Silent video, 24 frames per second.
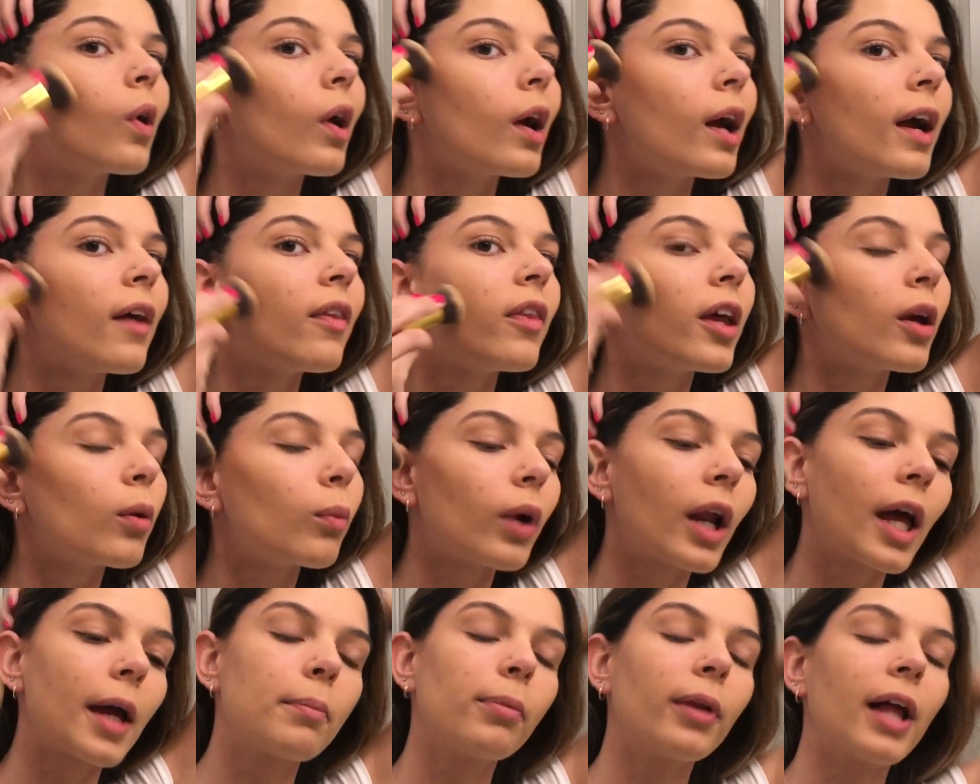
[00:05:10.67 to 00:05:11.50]
And then
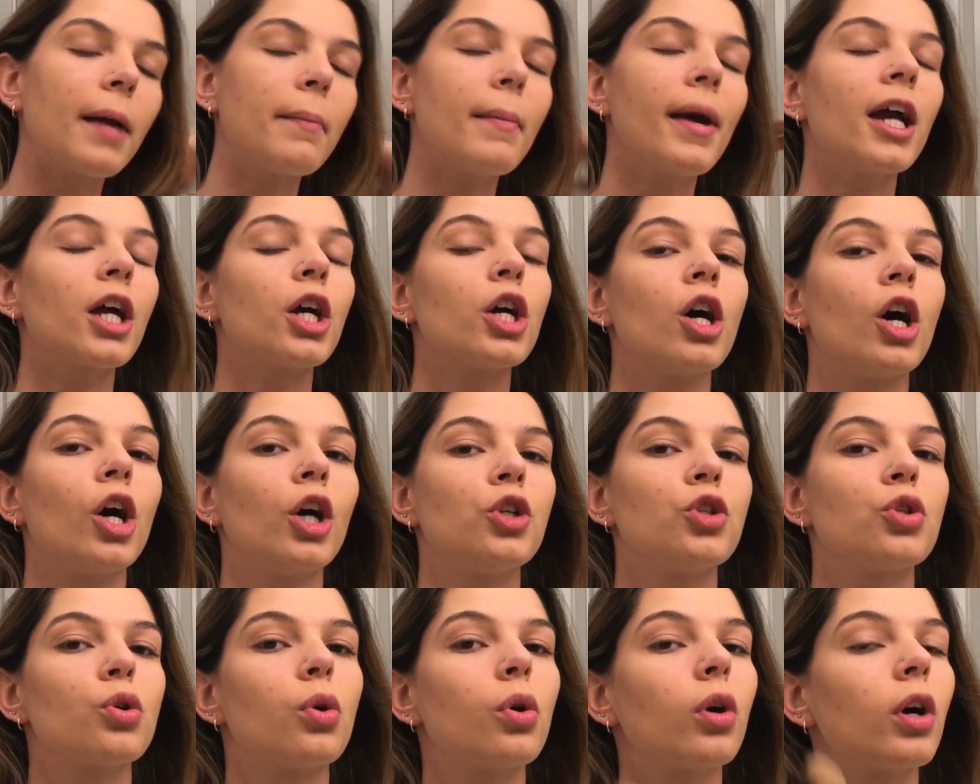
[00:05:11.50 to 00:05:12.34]
when I apply my
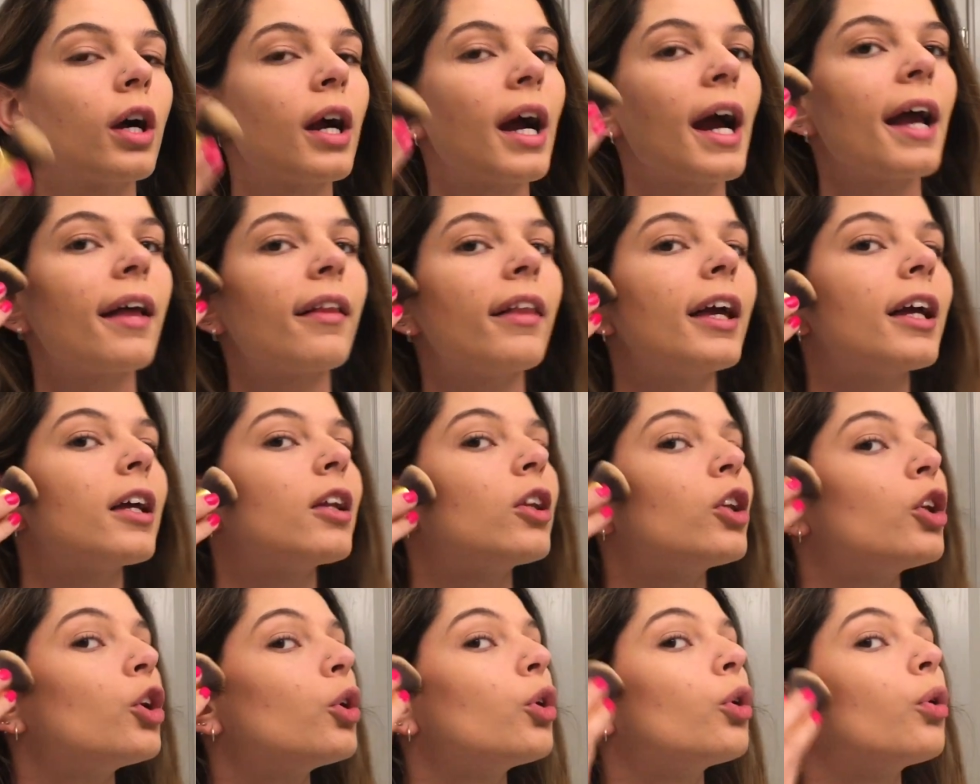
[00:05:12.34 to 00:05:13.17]
contour, I like
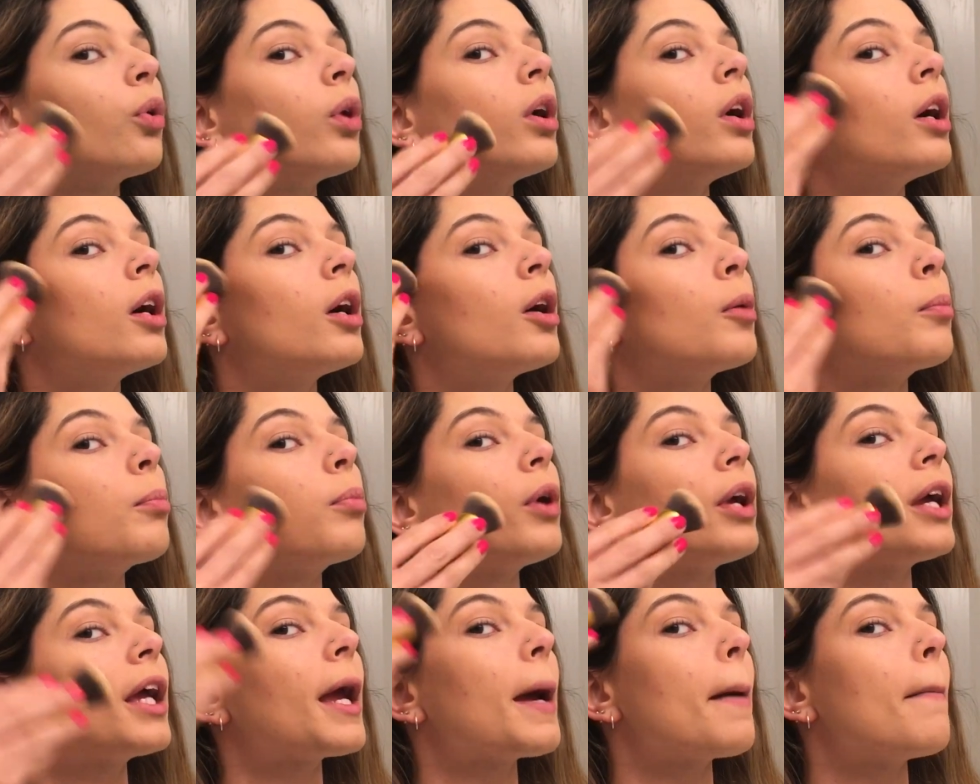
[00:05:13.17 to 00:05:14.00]
to
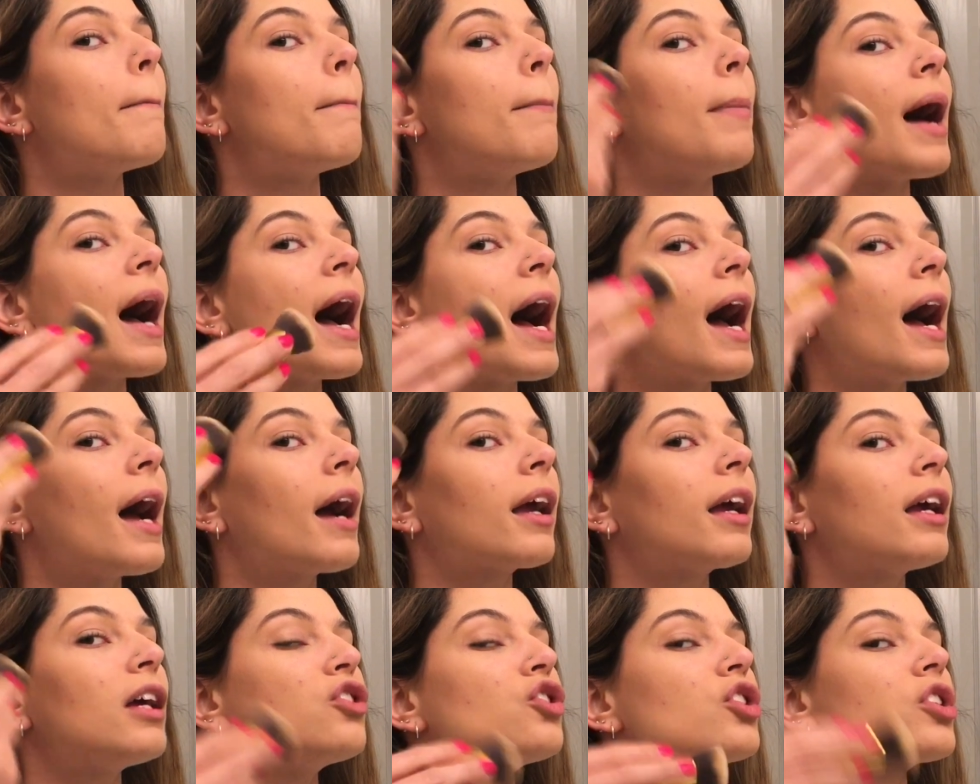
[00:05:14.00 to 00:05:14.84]
bring it
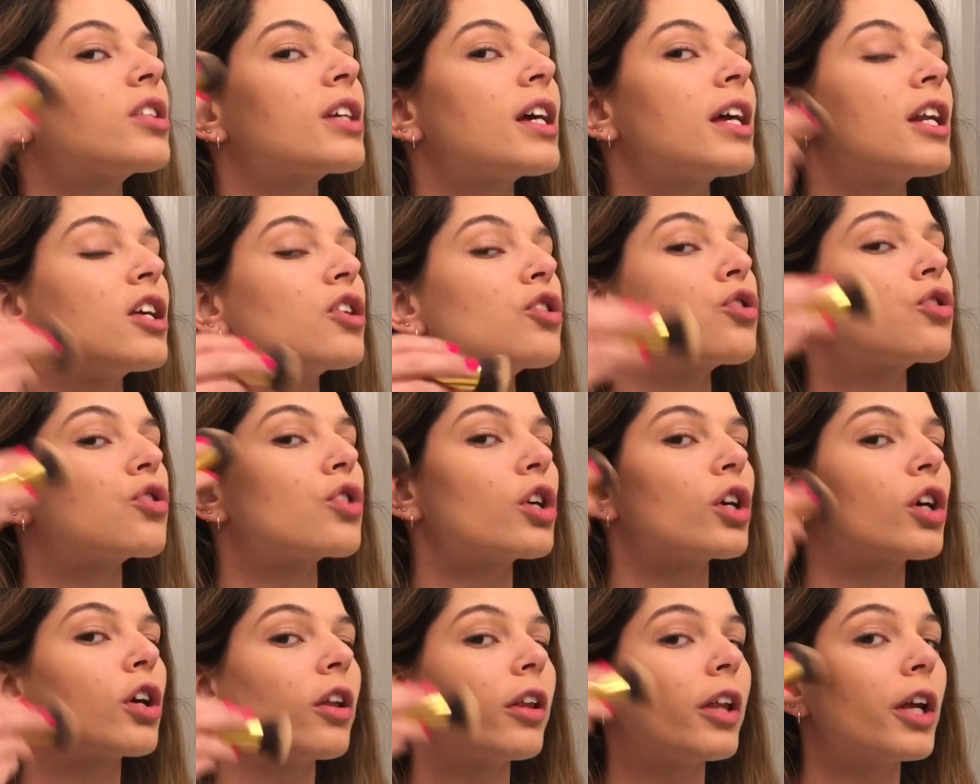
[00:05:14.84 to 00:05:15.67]
back and just kind of
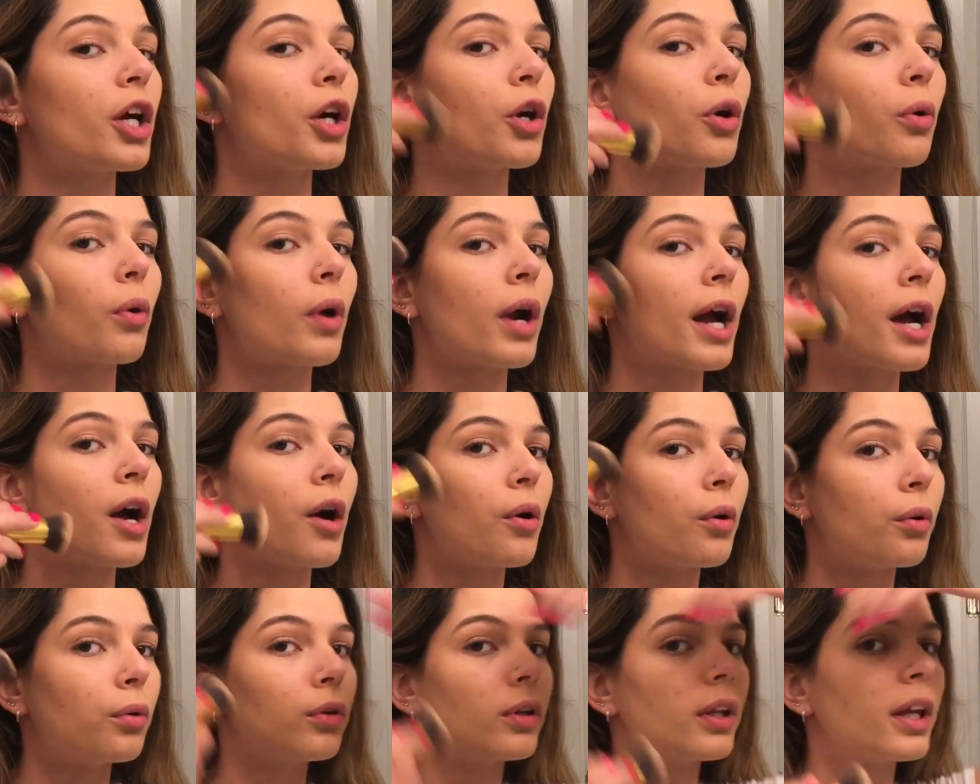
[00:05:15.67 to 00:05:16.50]
circle it
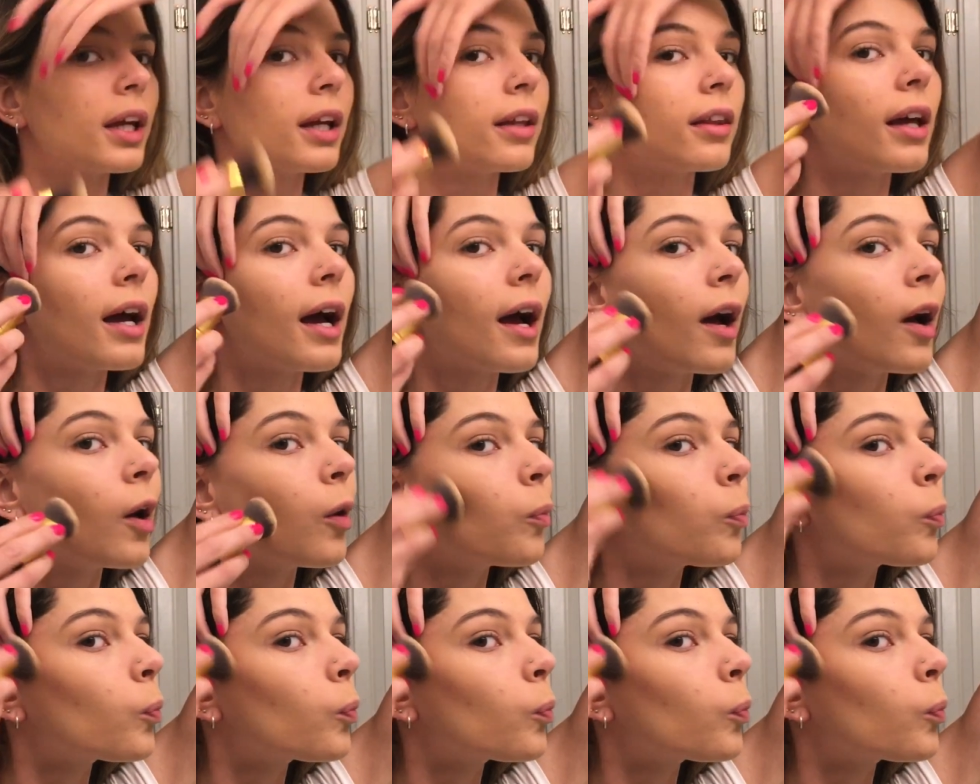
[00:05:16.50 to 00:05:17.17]
around like that.